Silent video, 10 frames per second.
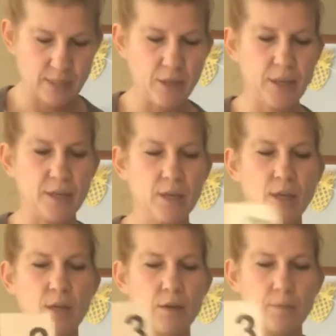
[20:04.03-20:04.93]
Good.
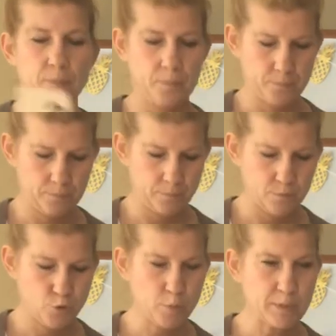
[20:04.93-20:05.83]

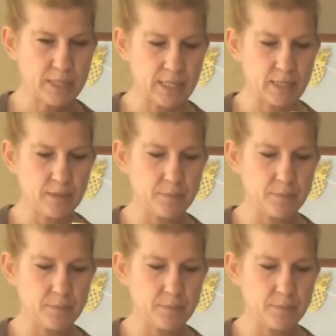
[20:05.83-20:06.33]
3 plus 6.